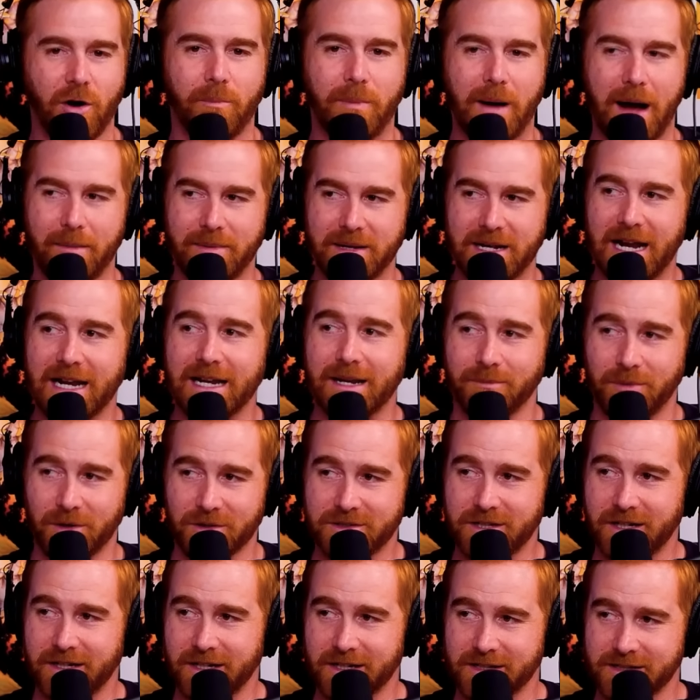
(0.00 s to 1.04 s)
know, Bobby and I can
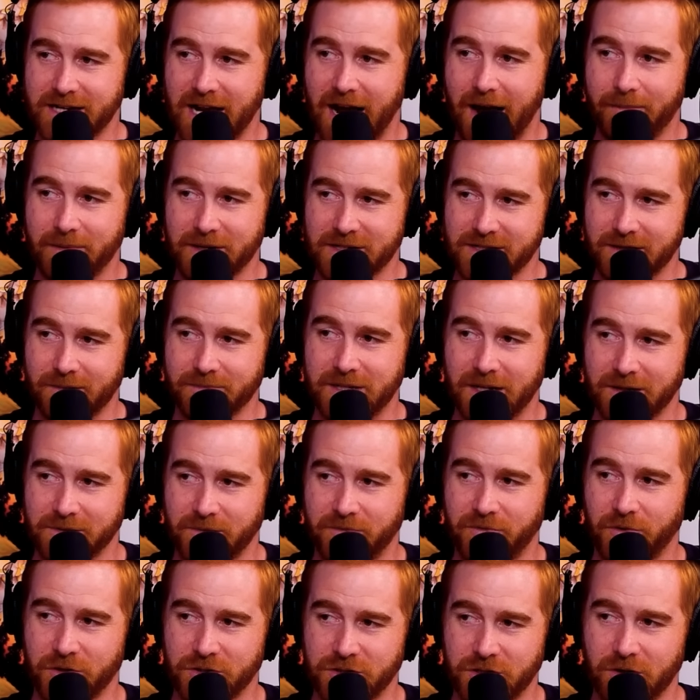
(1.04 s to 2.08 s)
both tell you as comics, sometimes
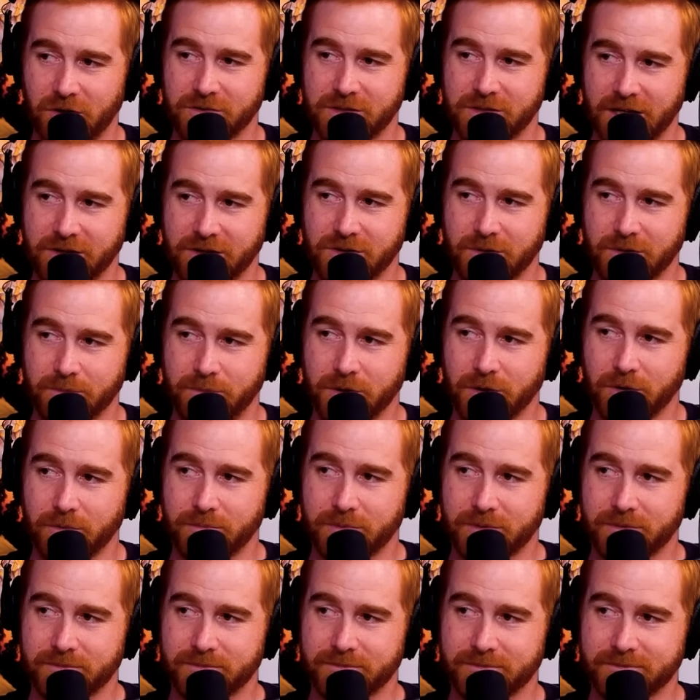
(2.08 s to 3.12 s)
before shows I used to
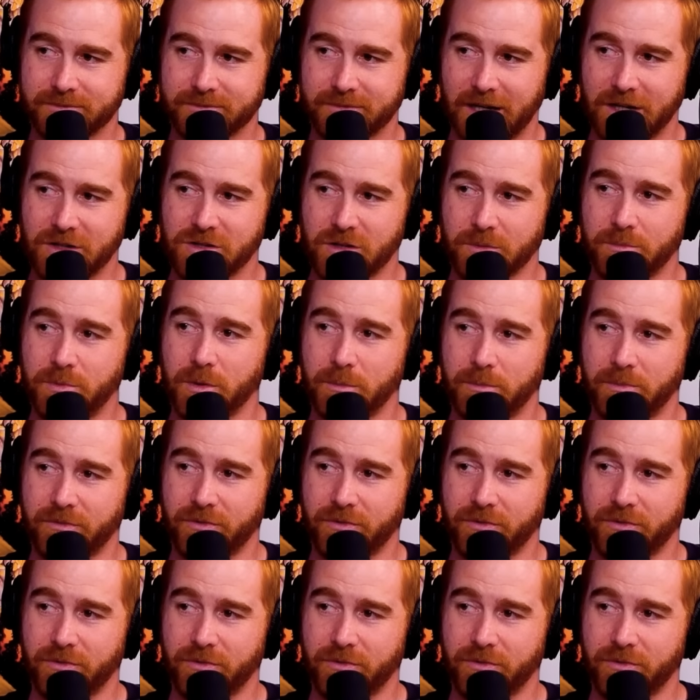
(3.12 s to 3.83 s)
poop. I used to poop